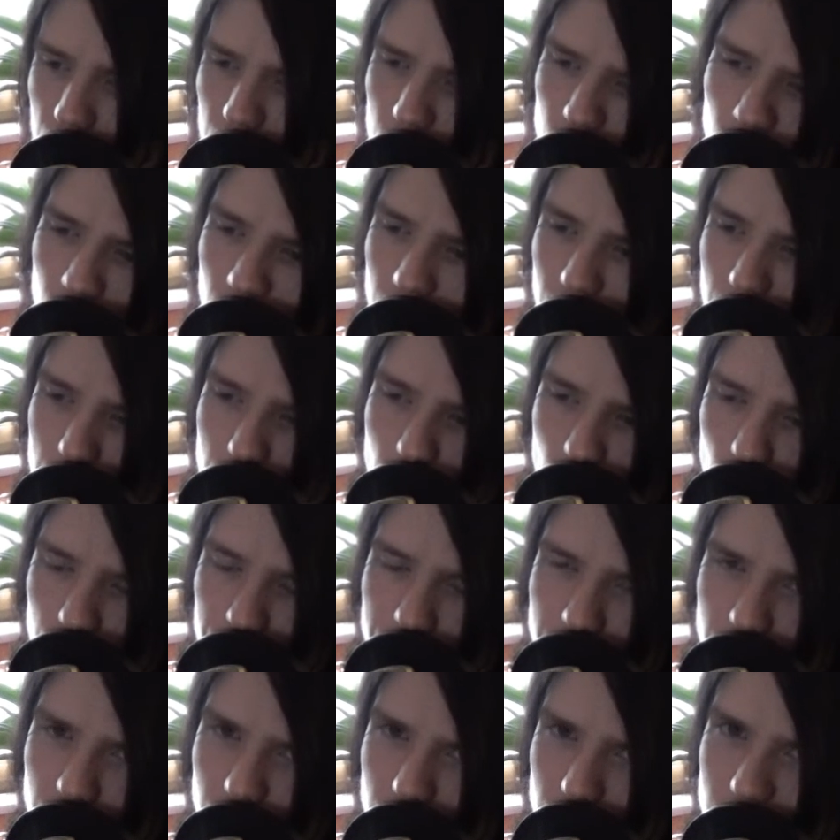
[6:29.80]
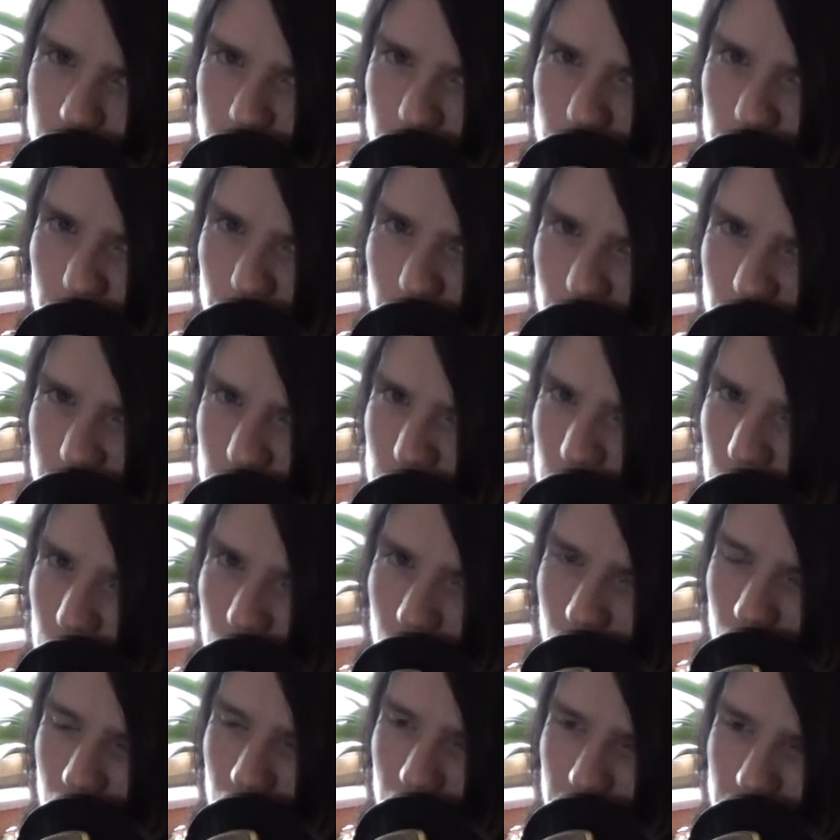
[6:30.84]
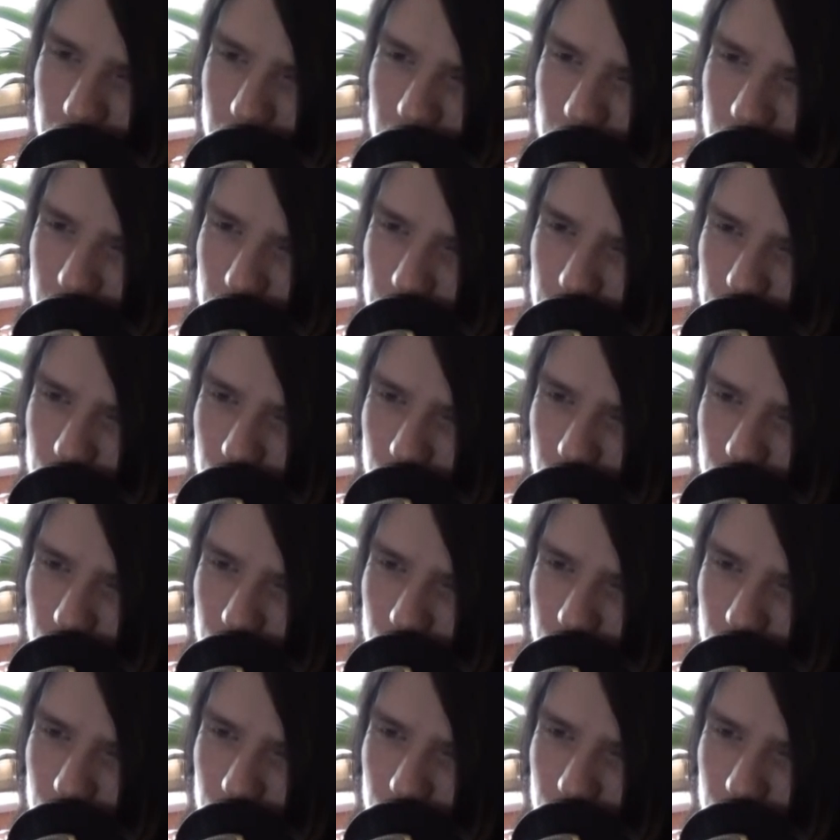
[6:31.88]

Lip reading: But what I'm hoping is really so, like,